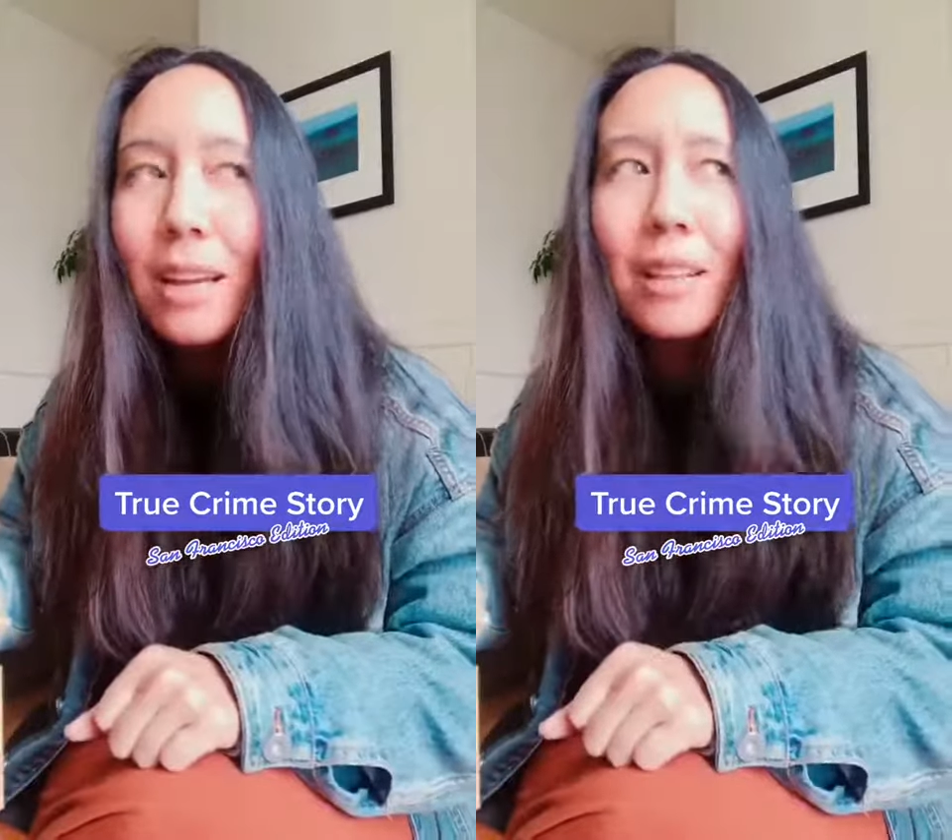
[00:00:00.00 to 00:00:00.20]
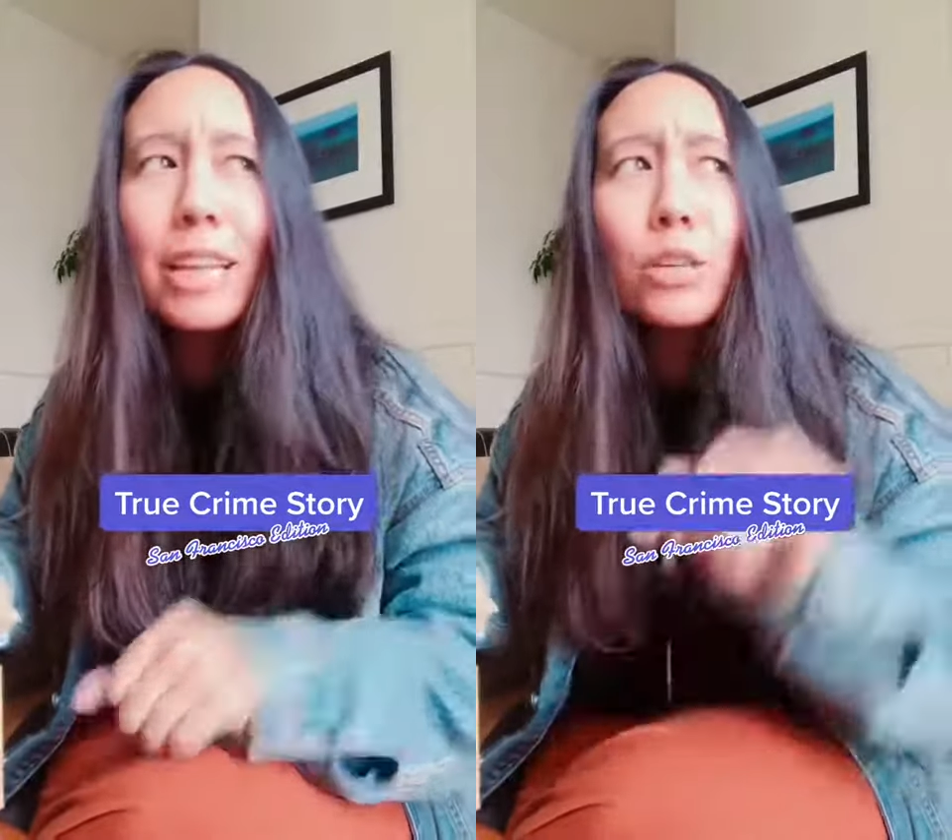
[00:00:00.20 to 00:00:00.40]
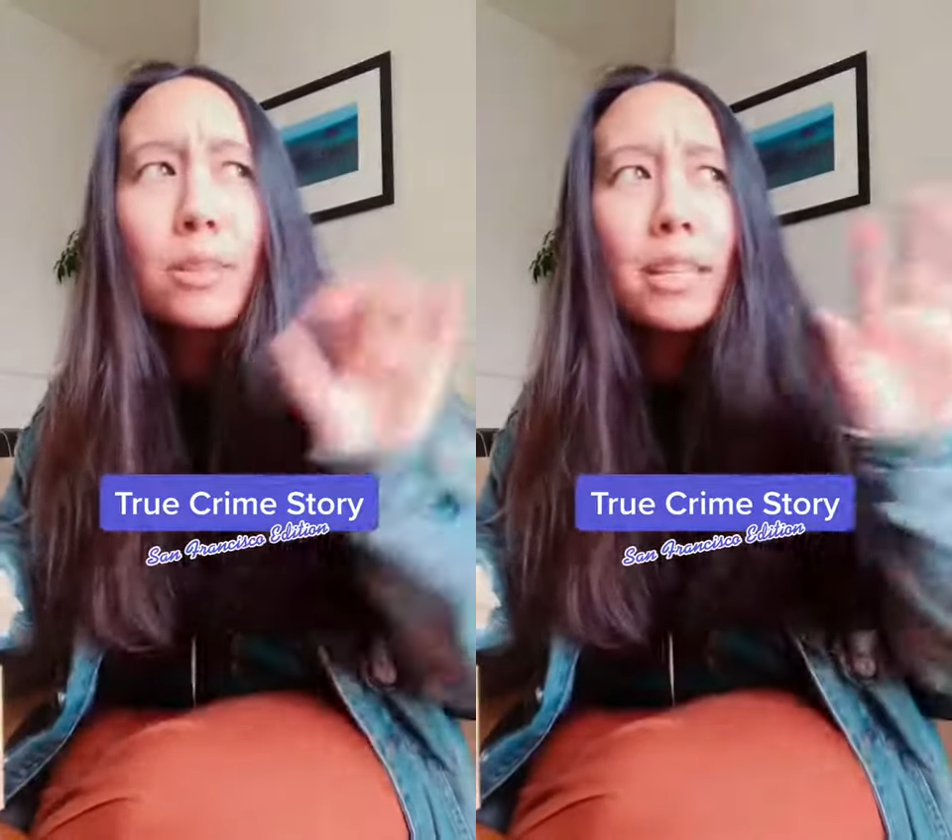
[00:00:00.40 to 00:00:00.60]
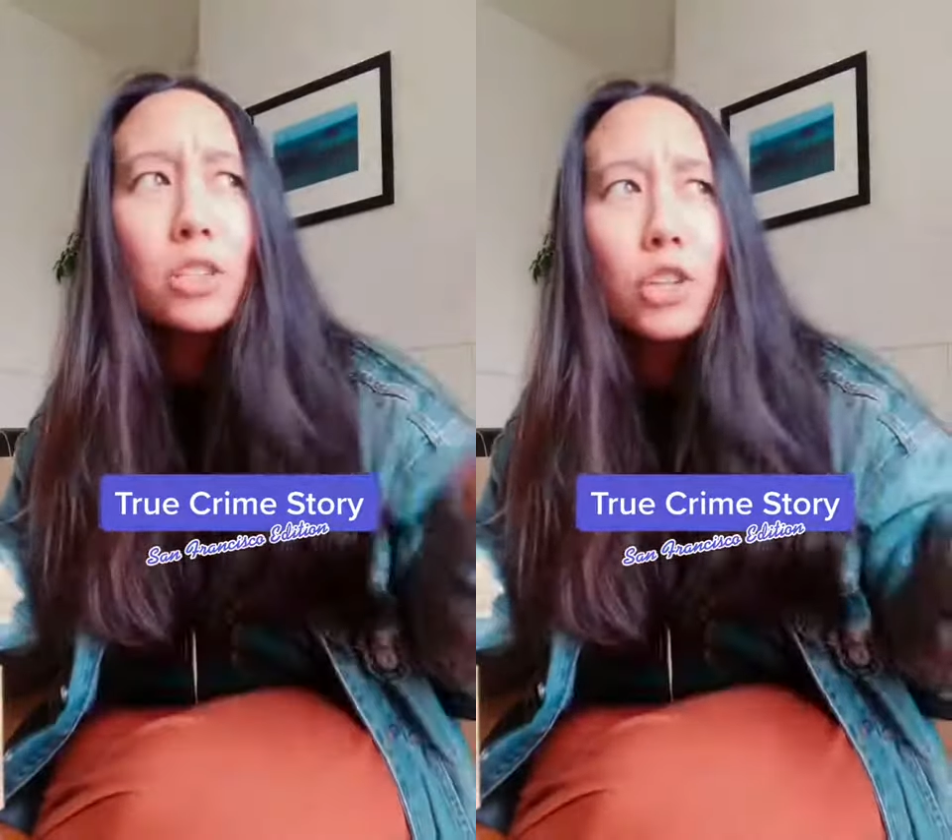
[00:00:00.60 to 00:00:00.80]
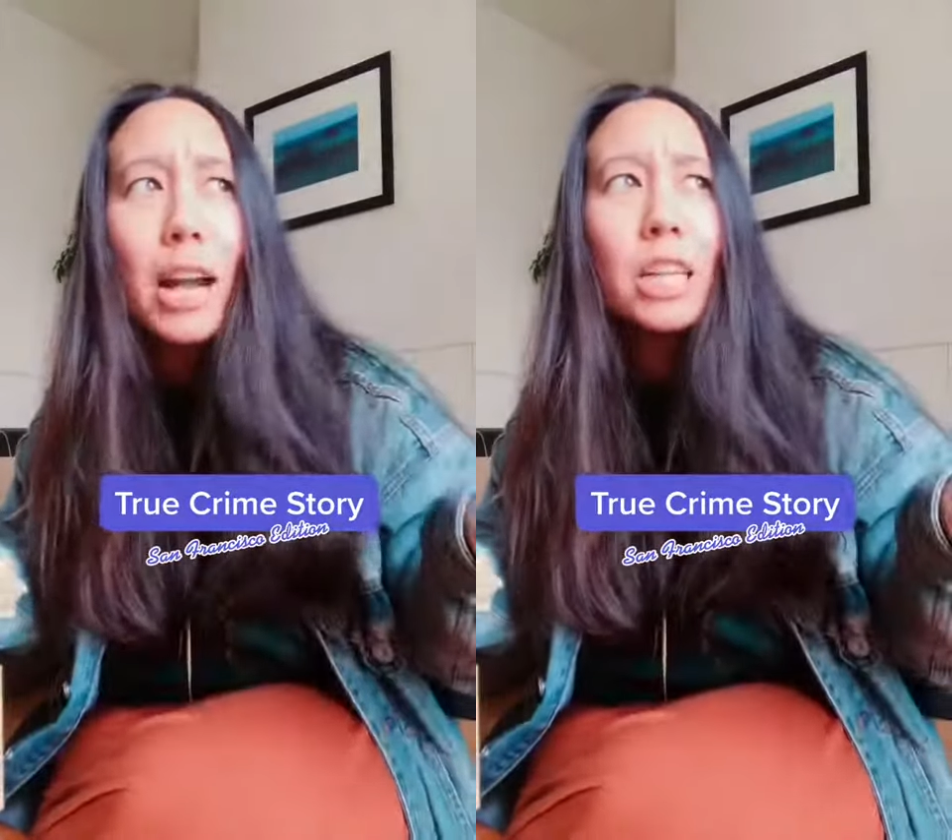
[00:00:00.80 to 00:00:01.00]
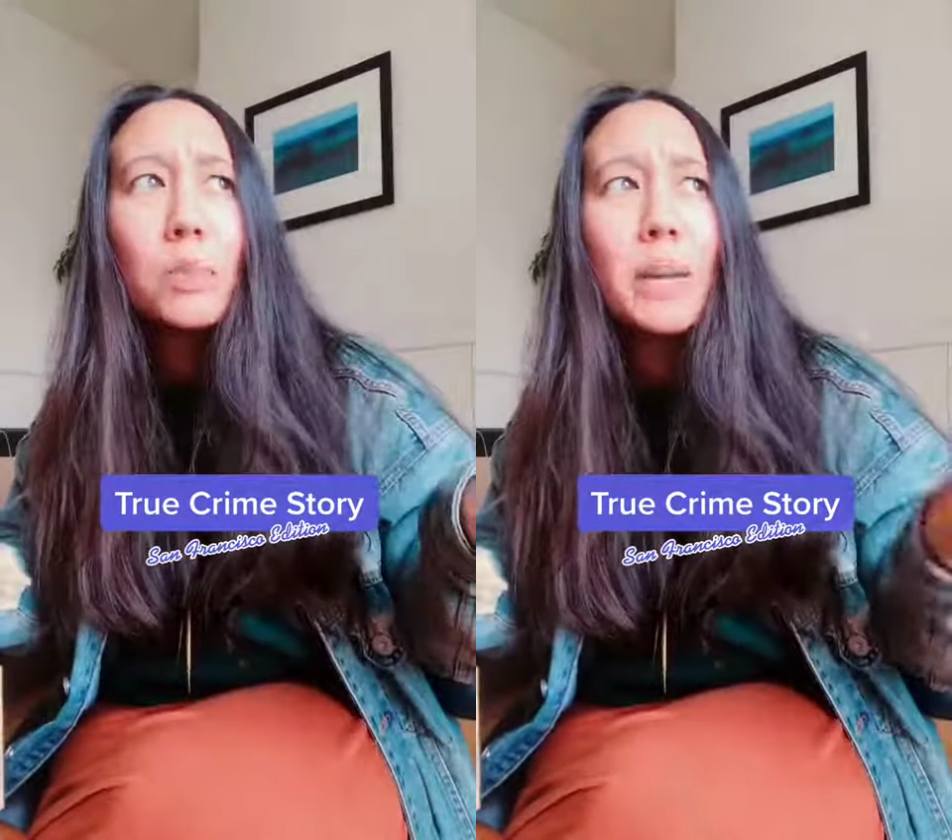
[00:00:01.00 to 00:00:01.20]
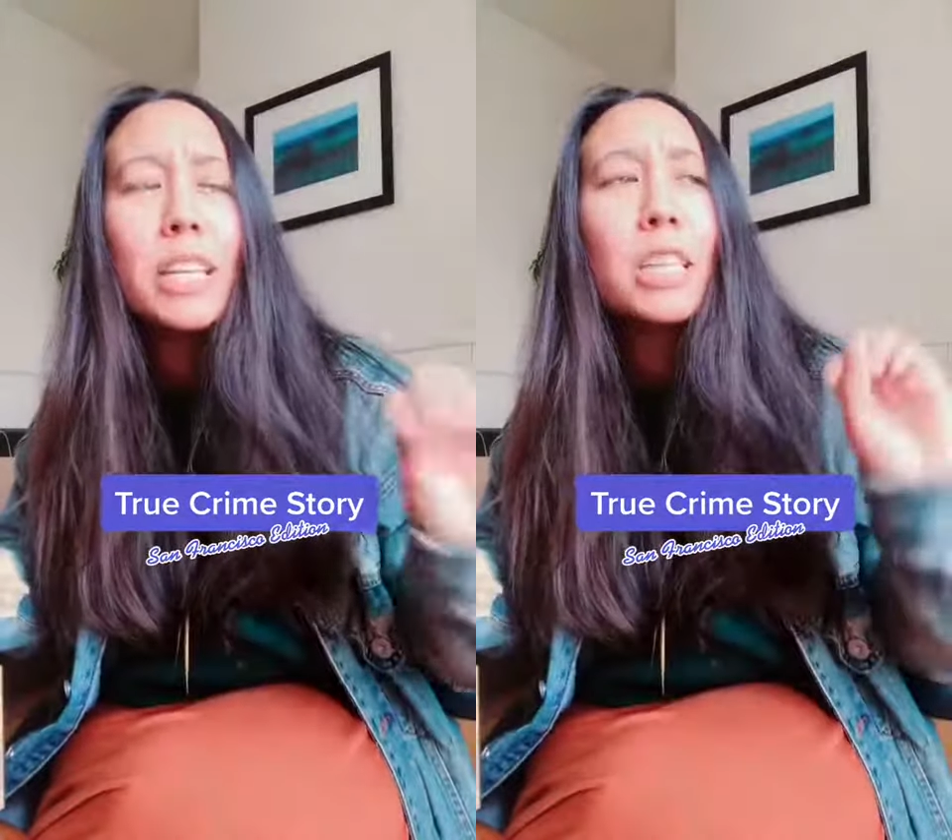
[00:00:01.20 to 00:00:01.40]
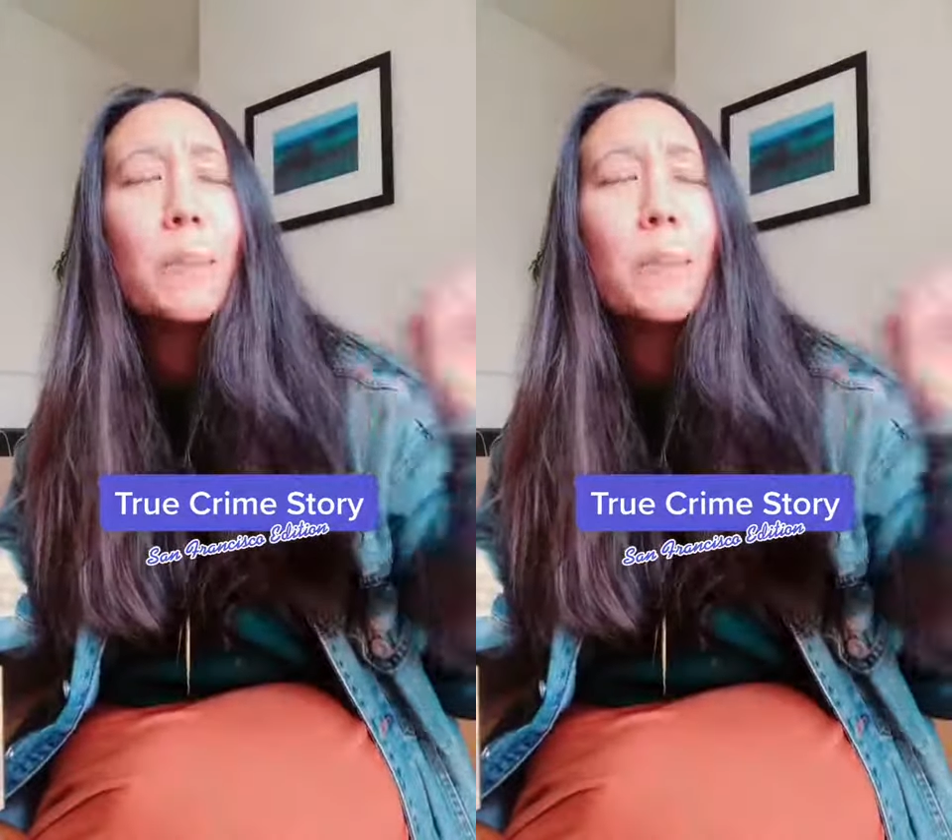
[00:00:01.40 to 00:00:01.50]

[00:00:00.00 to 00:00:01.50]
Like, you see a trash bin,